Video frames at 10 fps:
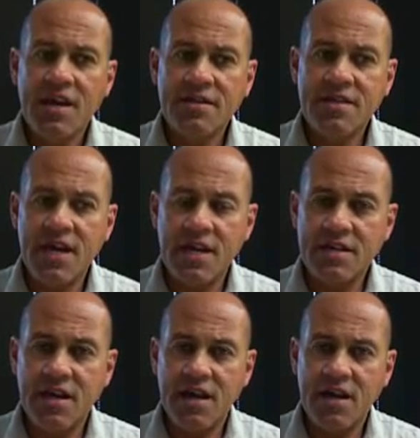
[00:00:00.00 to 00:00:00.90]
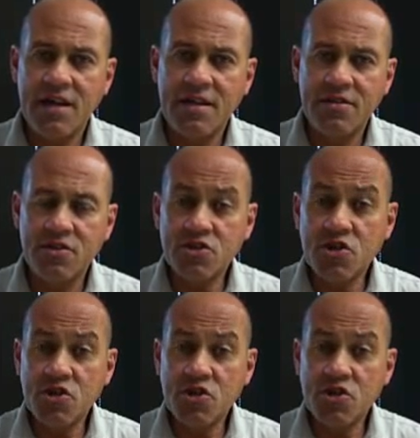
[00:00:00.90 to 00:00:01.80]
that the
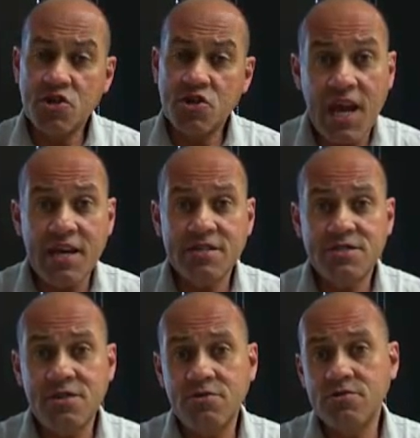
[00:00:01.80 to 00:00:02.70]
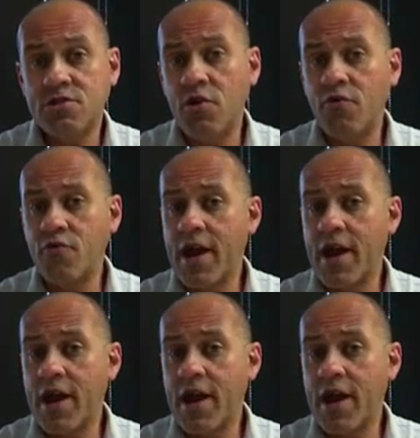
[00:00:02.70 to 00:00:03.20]
term FCA is used over